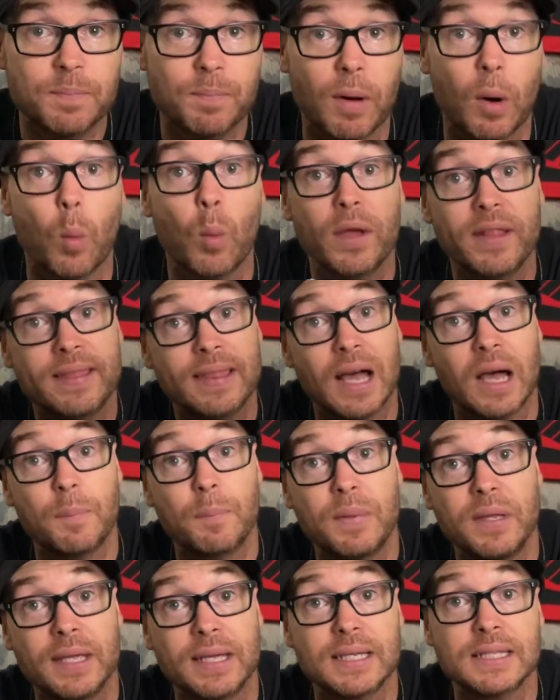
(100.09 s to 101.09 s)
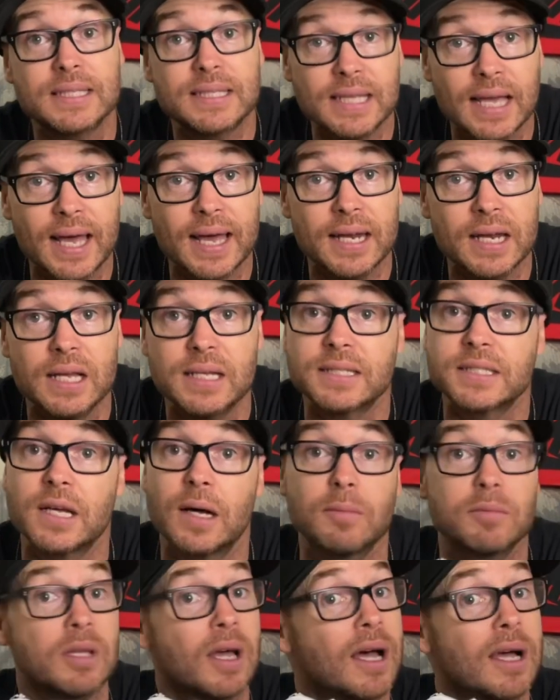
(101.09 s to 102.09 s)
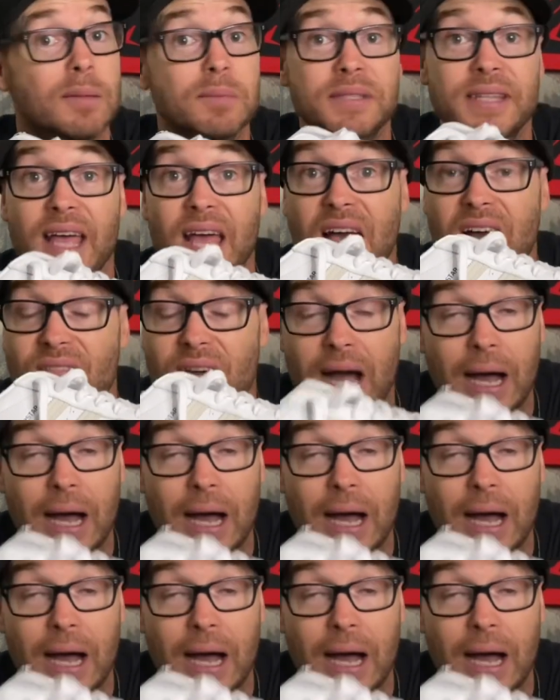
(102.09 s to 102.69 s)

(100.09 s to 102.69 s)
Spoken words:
but with that being said, sometimes they have